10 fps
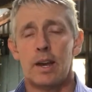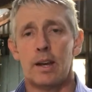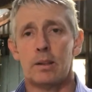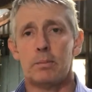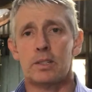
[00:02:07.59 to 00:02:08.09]

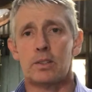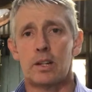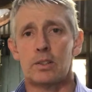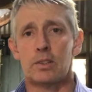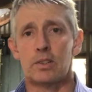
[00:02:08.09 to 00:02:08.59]
Elements
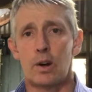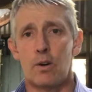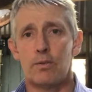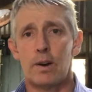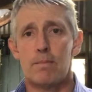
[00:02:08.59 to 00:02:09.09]
such as
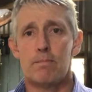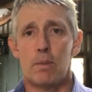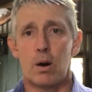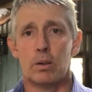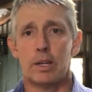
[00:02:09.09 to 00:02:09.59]
sulfur,
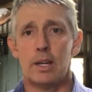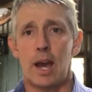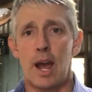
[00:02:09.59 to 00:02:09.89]
moly,